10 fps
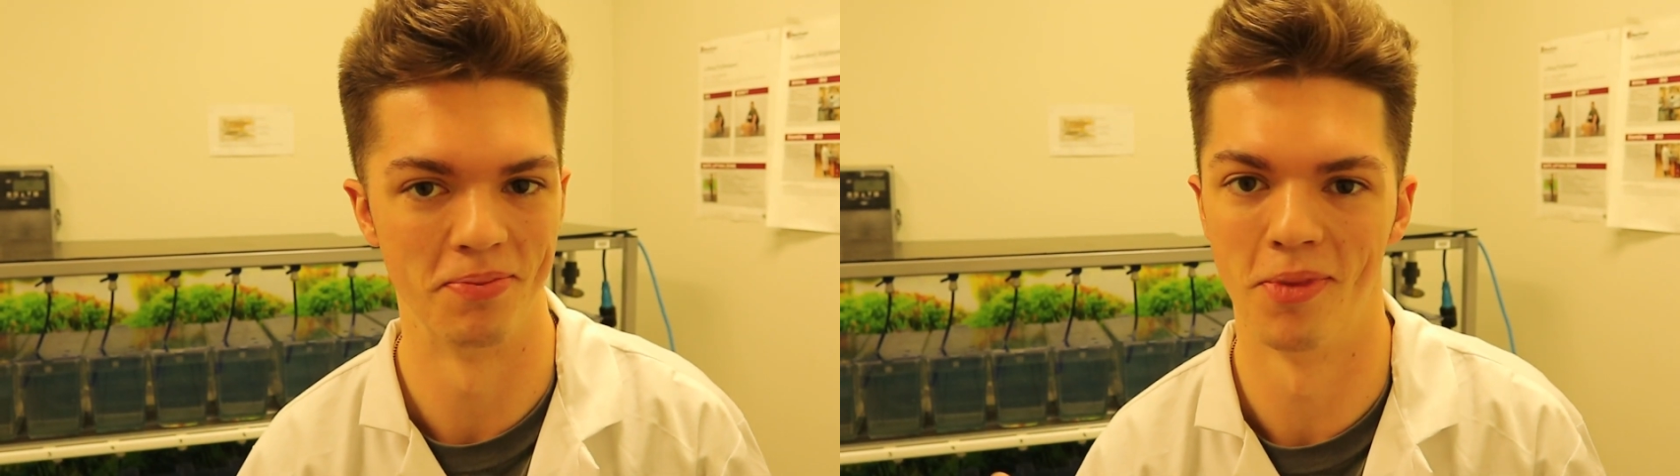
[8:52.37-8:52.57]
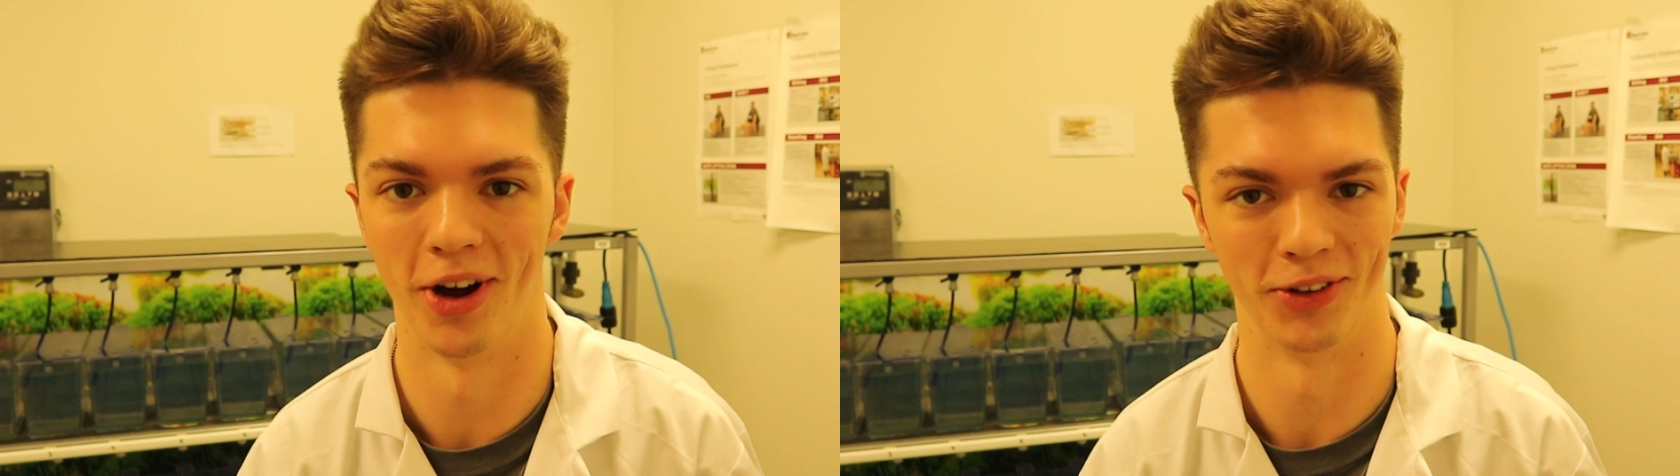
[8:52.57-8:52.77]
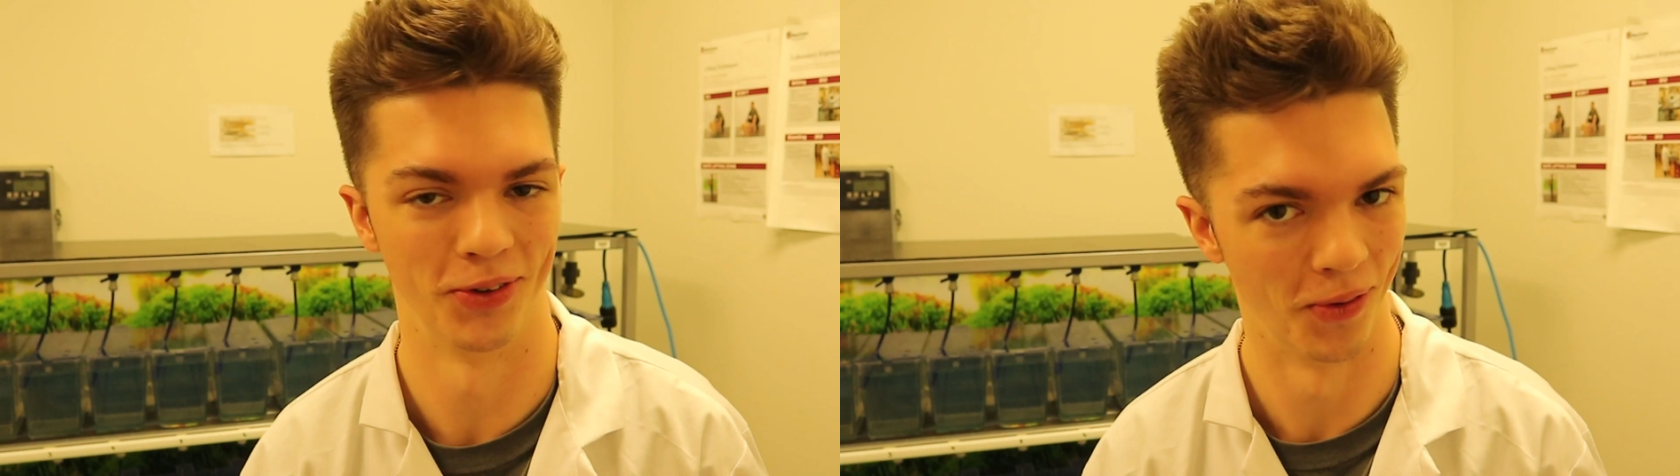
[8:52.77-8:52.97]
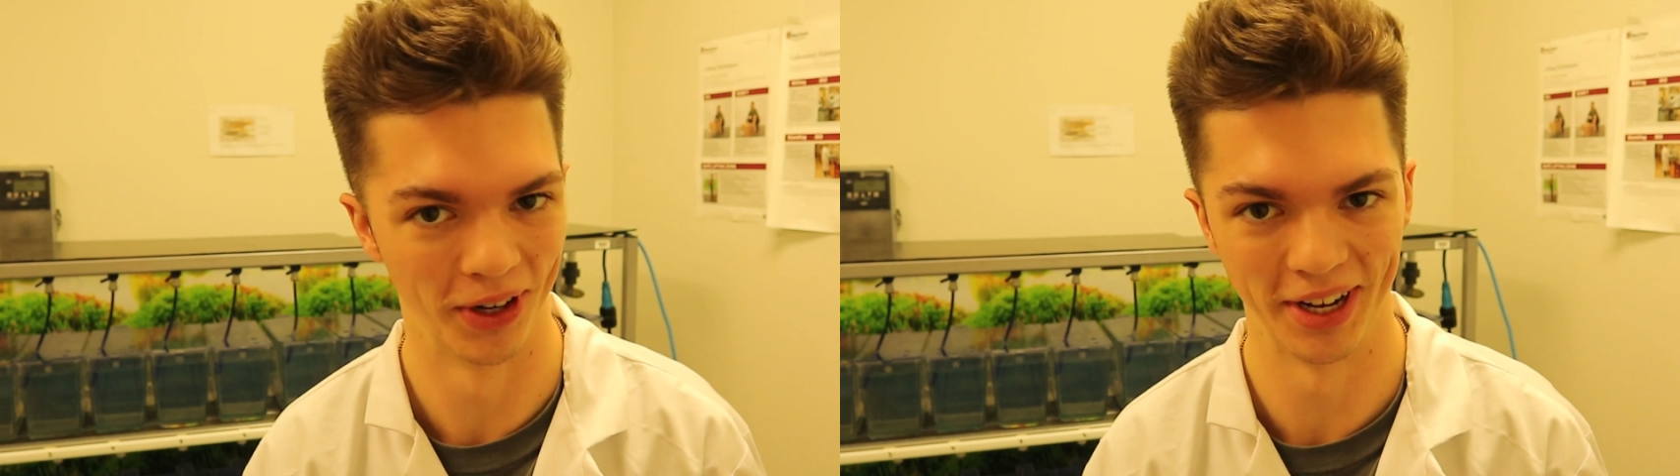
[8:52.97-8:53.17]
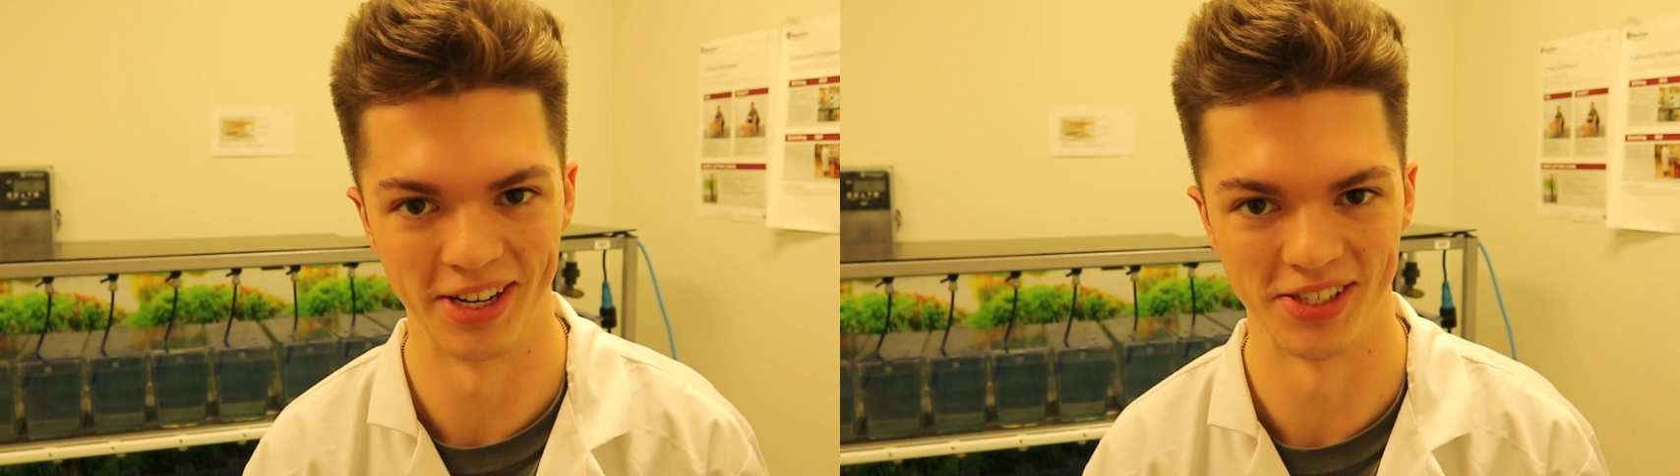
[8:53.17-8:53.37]
model
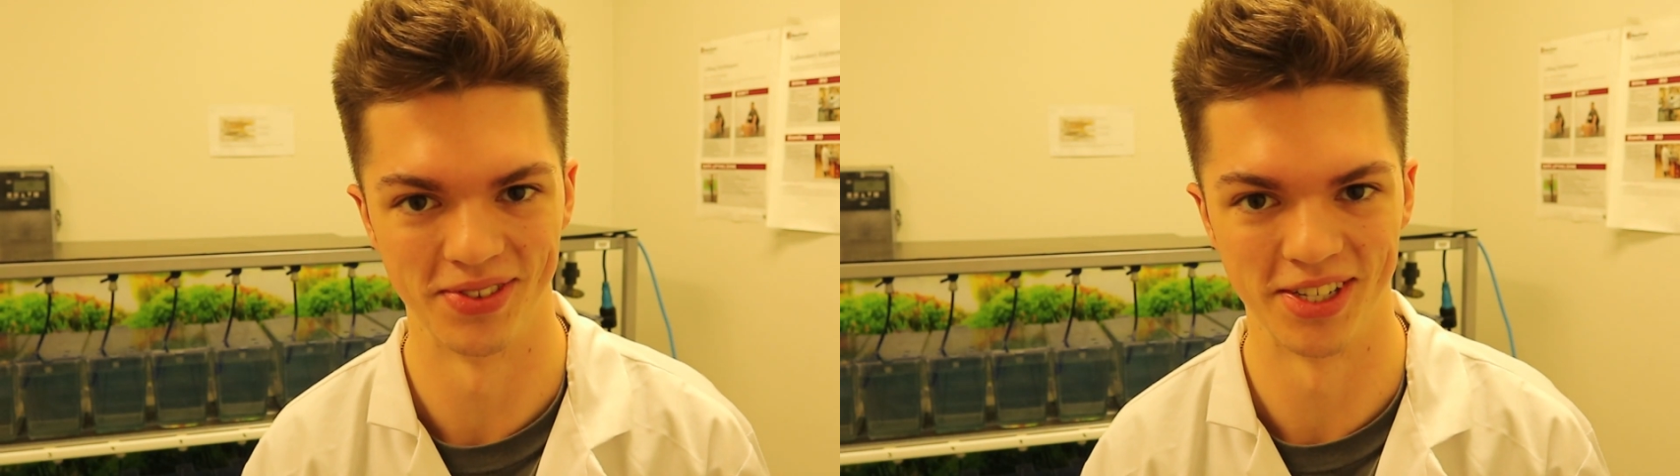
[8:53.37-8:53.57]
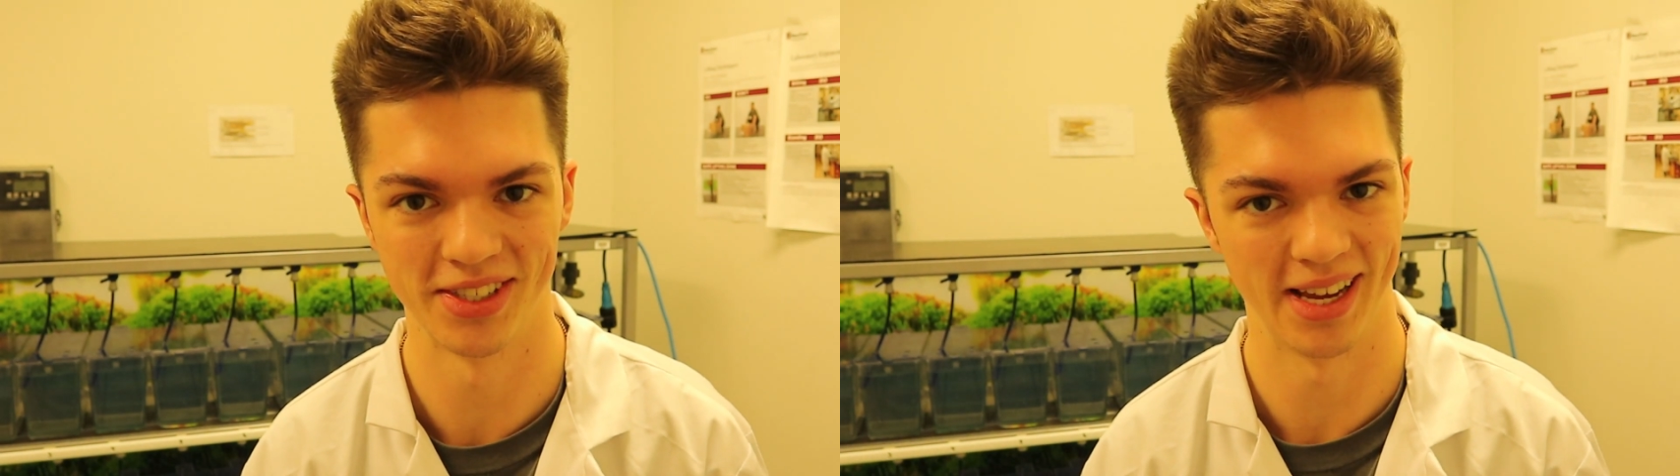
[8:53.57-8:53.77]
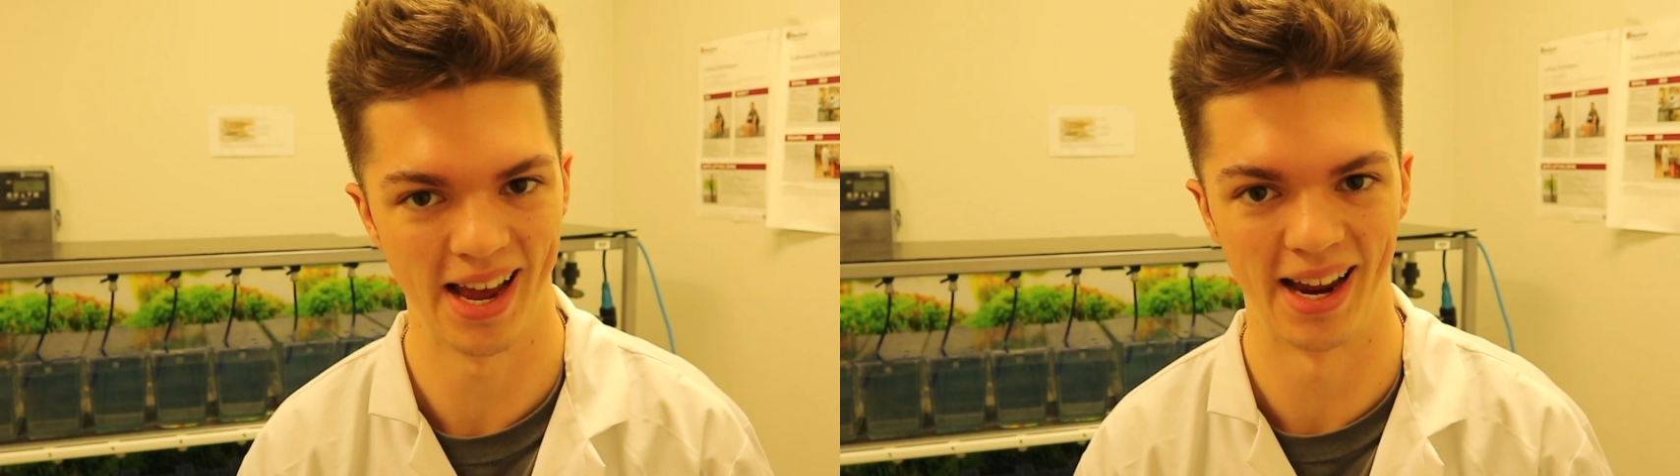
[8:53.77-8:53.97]
organism is.